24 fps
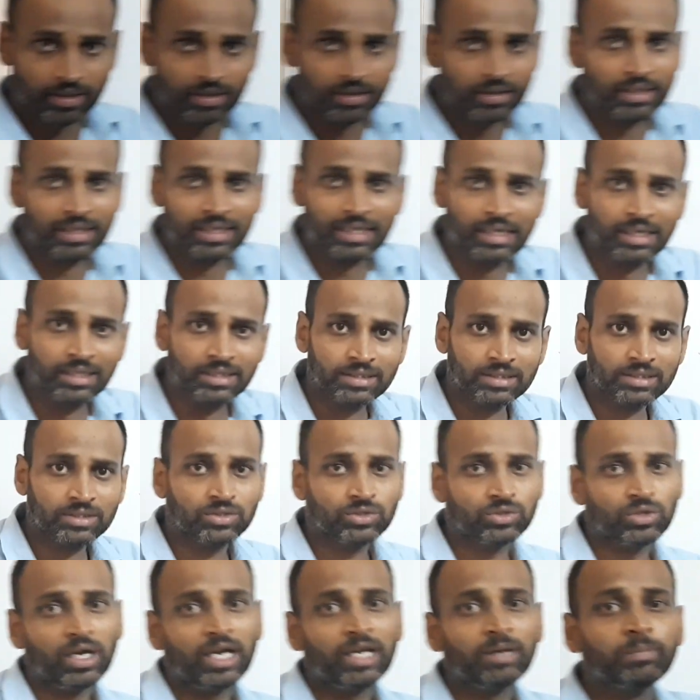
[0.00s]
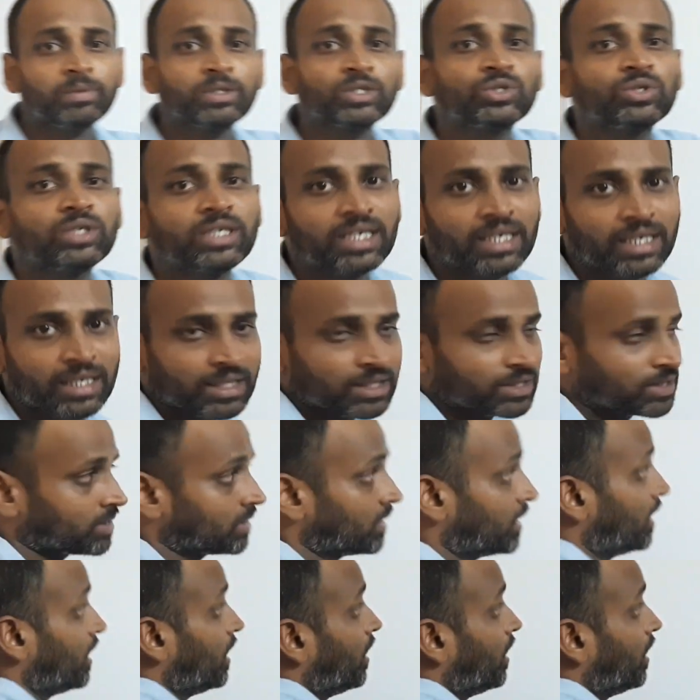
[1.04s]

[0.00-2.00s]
decreases, so IP should increase.